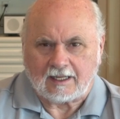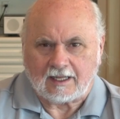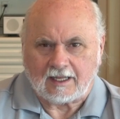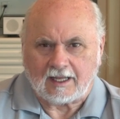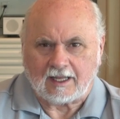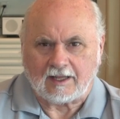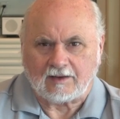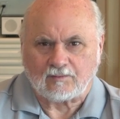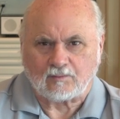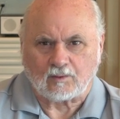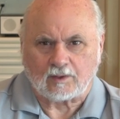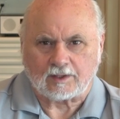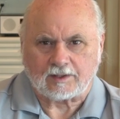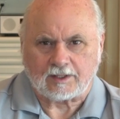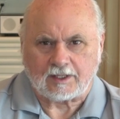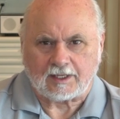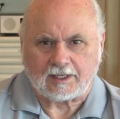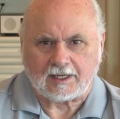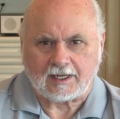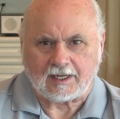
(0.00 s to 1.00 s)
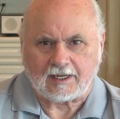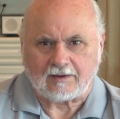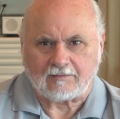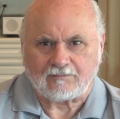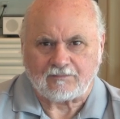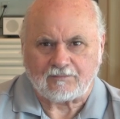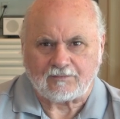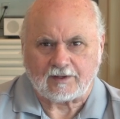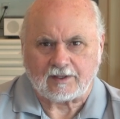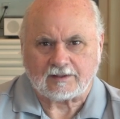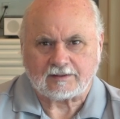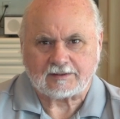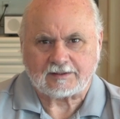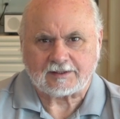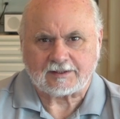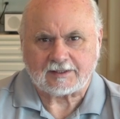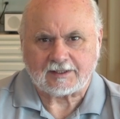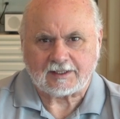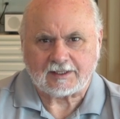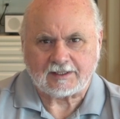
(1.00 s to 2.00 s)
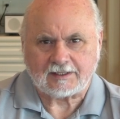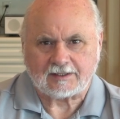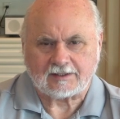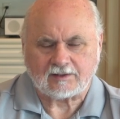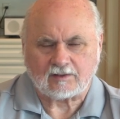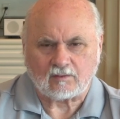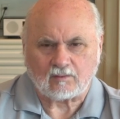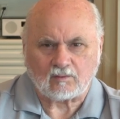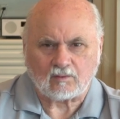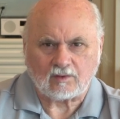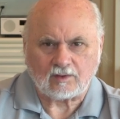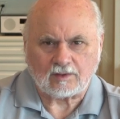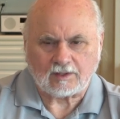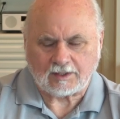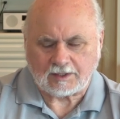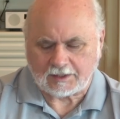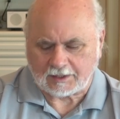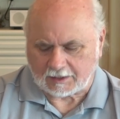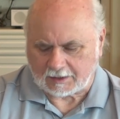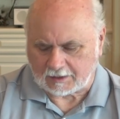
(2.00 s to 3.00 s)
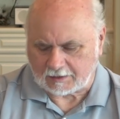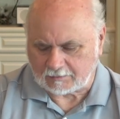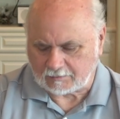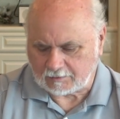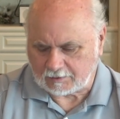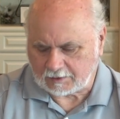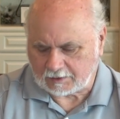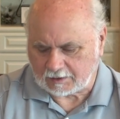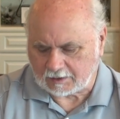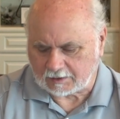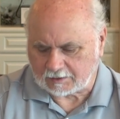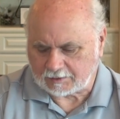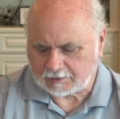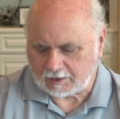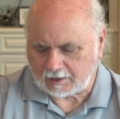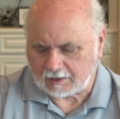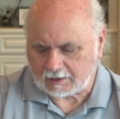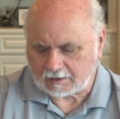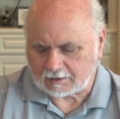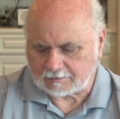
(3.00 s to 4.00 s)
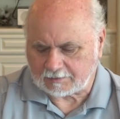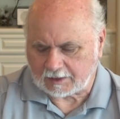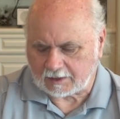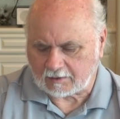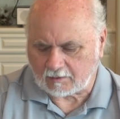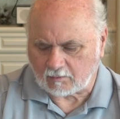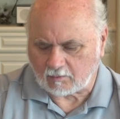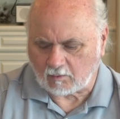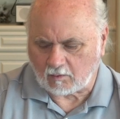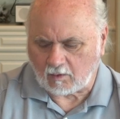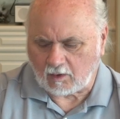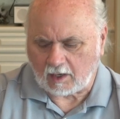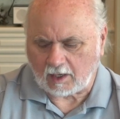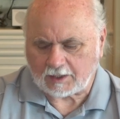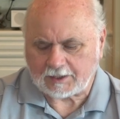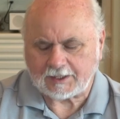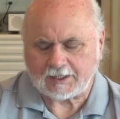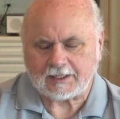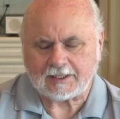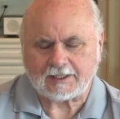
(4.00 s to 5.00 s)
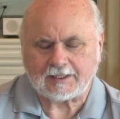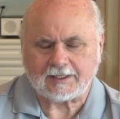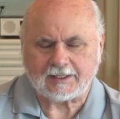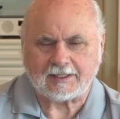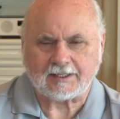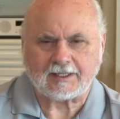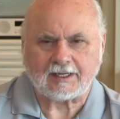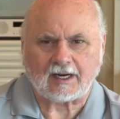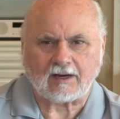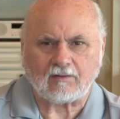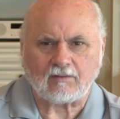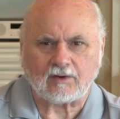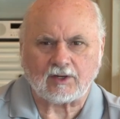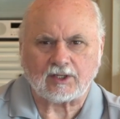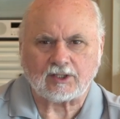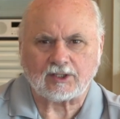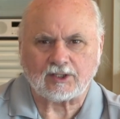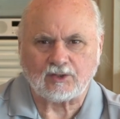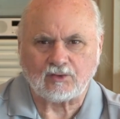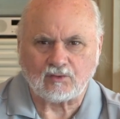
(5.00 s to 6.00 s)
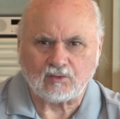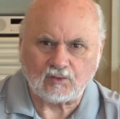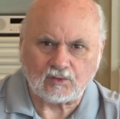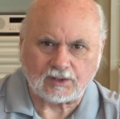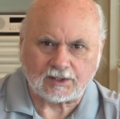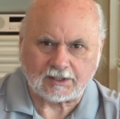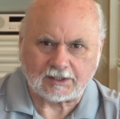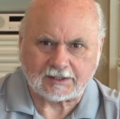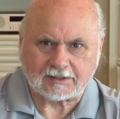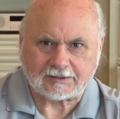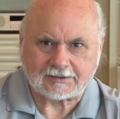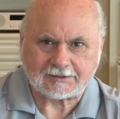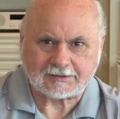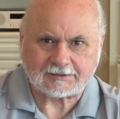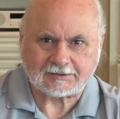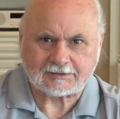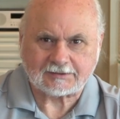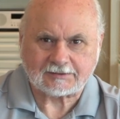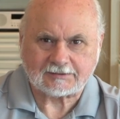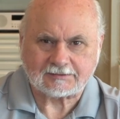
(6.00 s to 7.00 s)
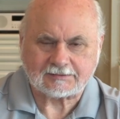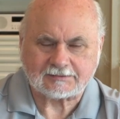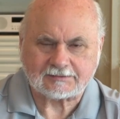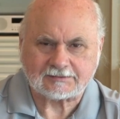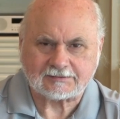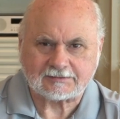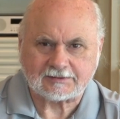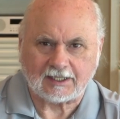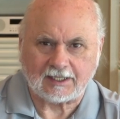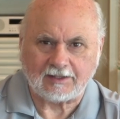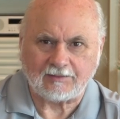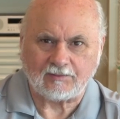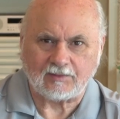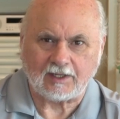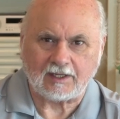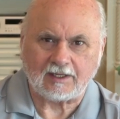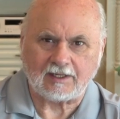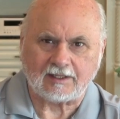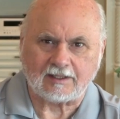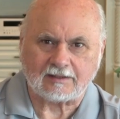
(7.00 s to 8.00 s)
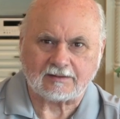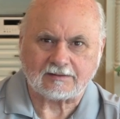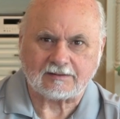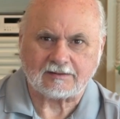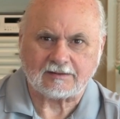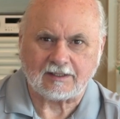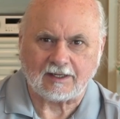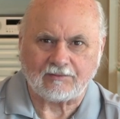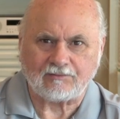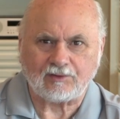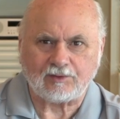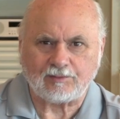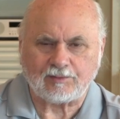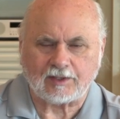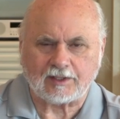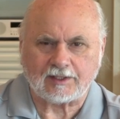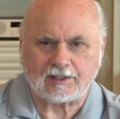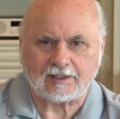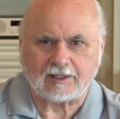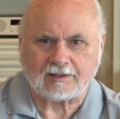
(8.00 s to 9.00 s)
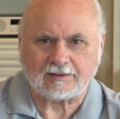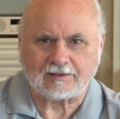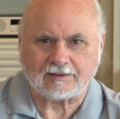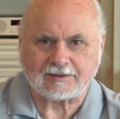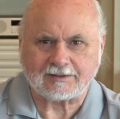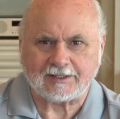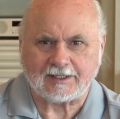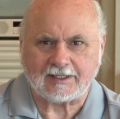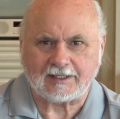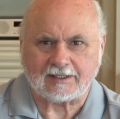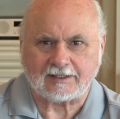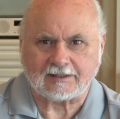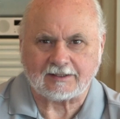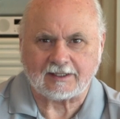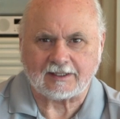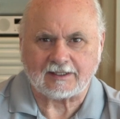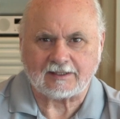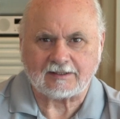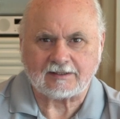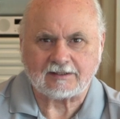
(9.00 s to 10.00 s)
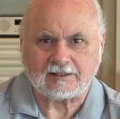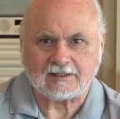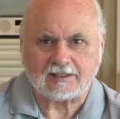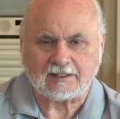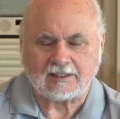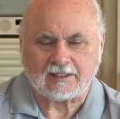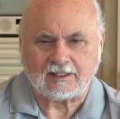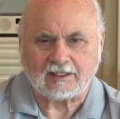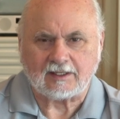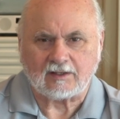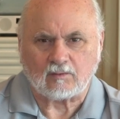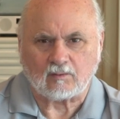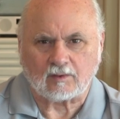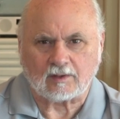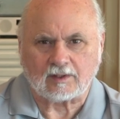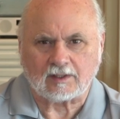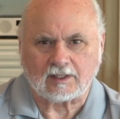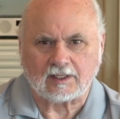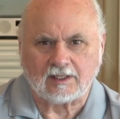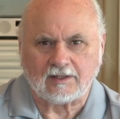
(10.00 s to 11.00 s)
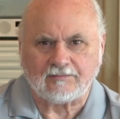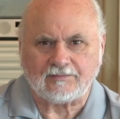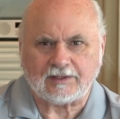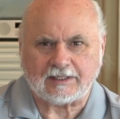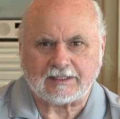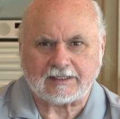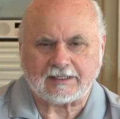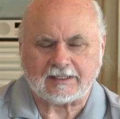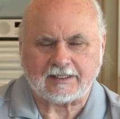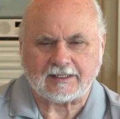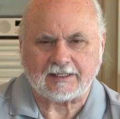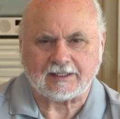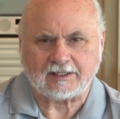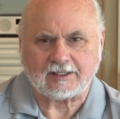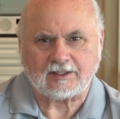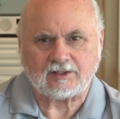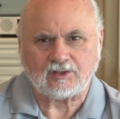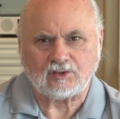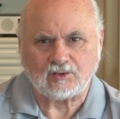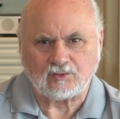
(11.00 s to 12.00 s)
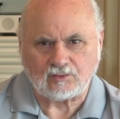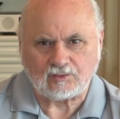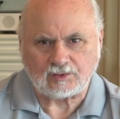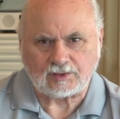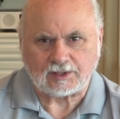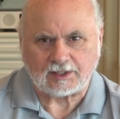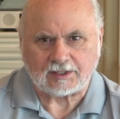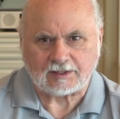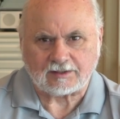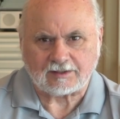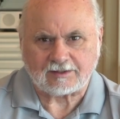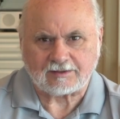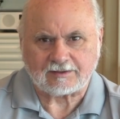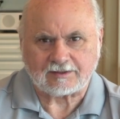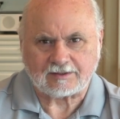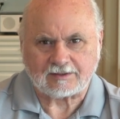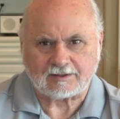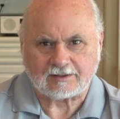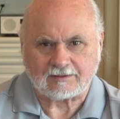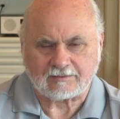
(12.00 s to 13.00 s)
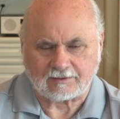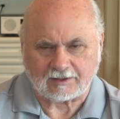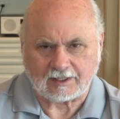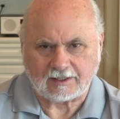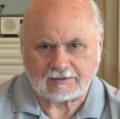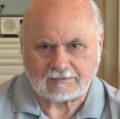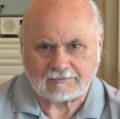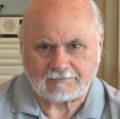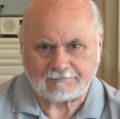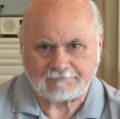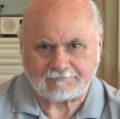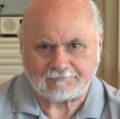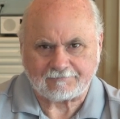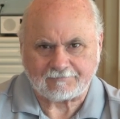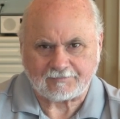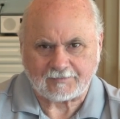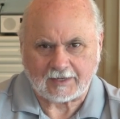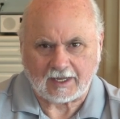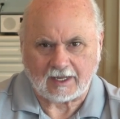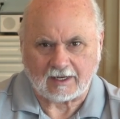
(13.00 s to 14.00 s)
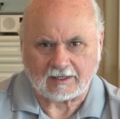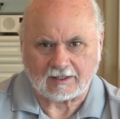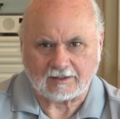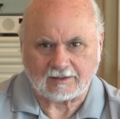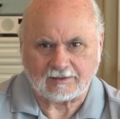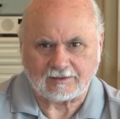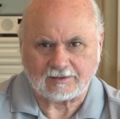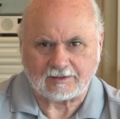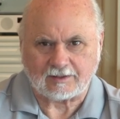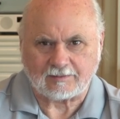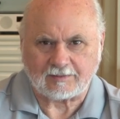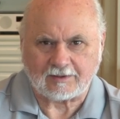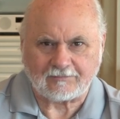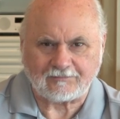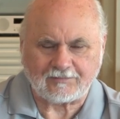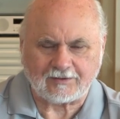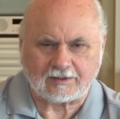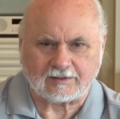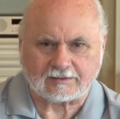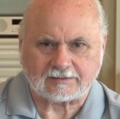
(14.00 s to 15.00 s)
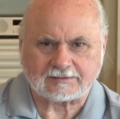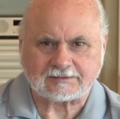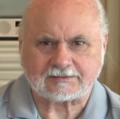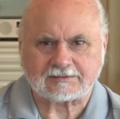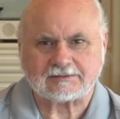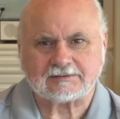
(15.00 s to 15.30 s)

And we're going to have fun today in the Word of God. We're going to talk about walking in our newness. Amen. Everybody understand that. We're living in a newness, right? Hallelujah. But first,